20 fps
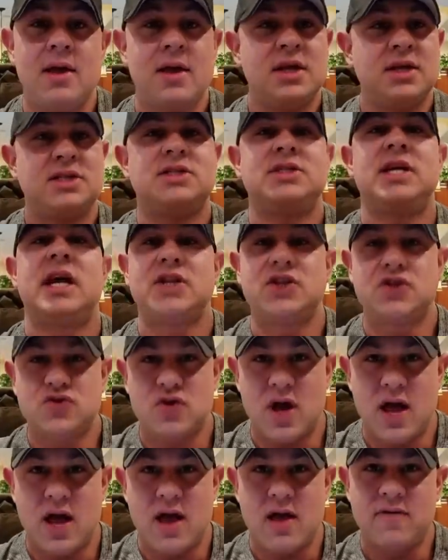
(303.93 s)
sex
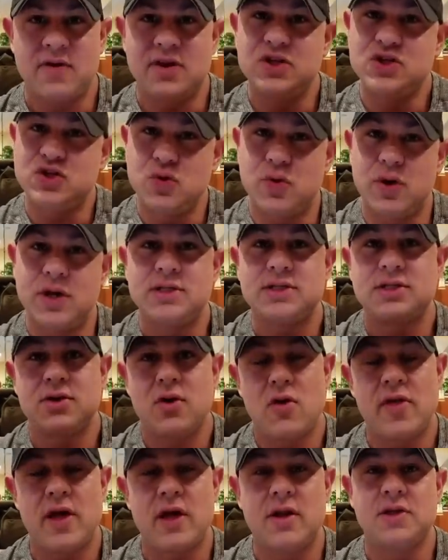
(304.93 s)
drive and joints and
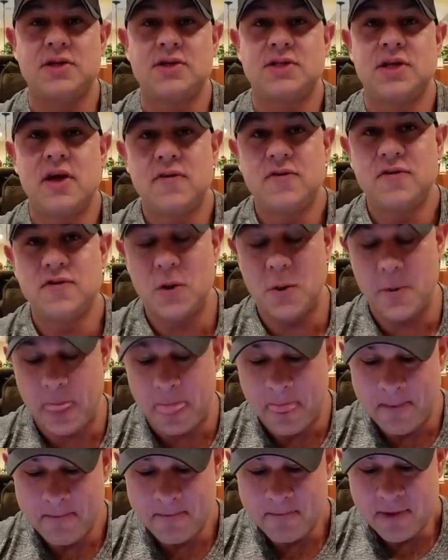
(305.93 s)
all that good stuff. So
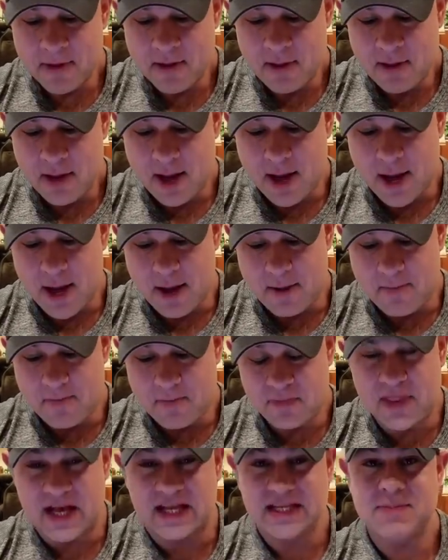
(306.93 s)
um,
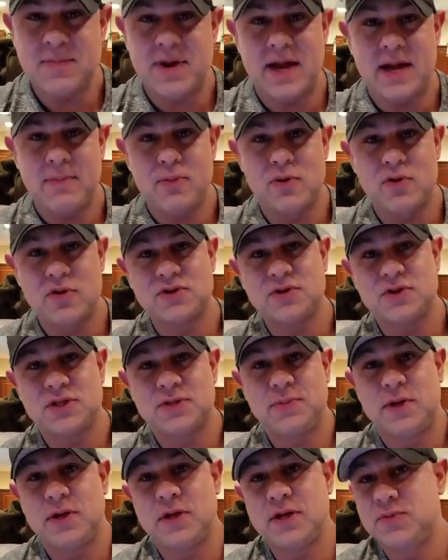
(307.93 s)
that's my personal
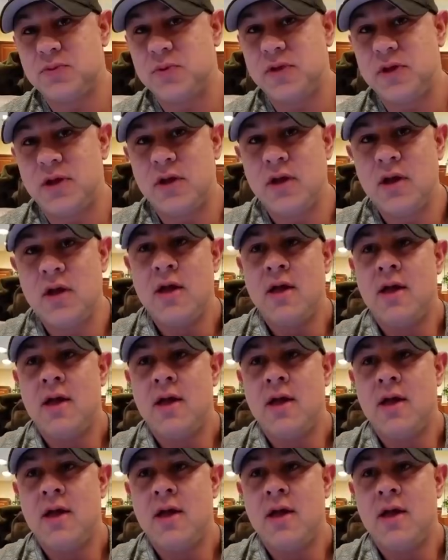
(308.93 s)
experience with it.